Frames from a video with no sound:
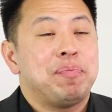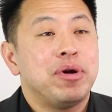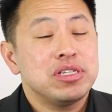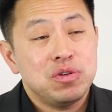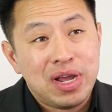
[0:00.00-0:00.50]
The
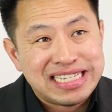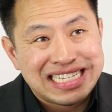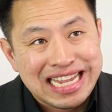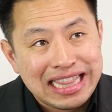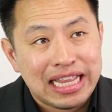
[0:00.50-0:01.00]
person who has
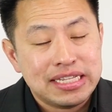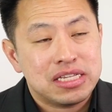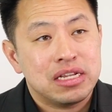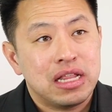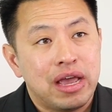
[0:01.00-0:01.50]

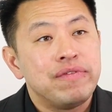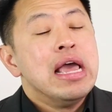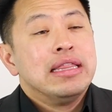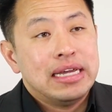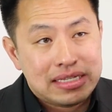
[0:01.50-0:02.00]
deadlines in their
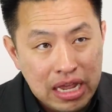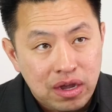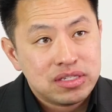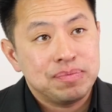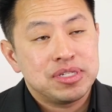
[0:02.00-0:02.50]
life that
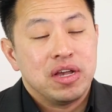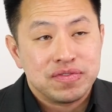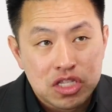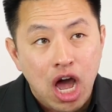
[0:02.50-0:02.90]
tells themselves,